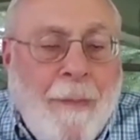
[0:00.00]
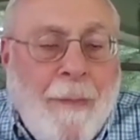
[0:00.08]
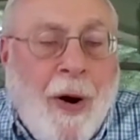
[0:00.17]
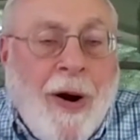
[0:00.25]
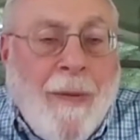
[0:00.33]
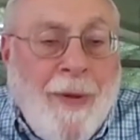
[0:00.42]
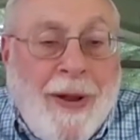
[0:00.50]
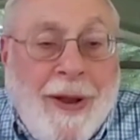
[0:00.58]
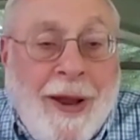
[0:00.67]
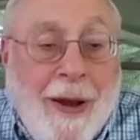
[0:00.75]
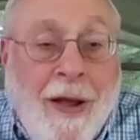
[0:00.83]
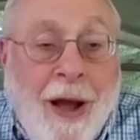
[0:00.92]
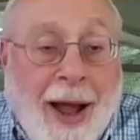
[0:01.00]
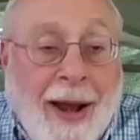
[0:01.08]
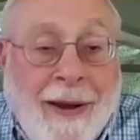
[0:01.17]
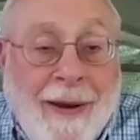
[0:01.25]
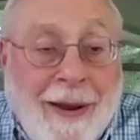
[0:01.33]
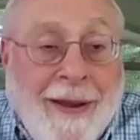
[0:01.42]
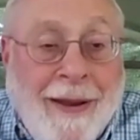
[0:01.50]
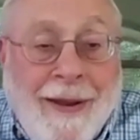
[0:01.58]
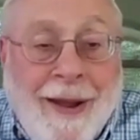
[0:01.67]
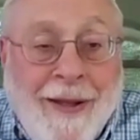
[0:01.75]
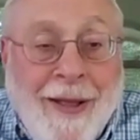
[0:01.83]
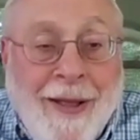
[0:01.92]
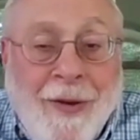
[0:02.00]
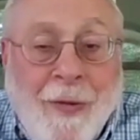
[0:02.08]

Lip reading: department had gotten and that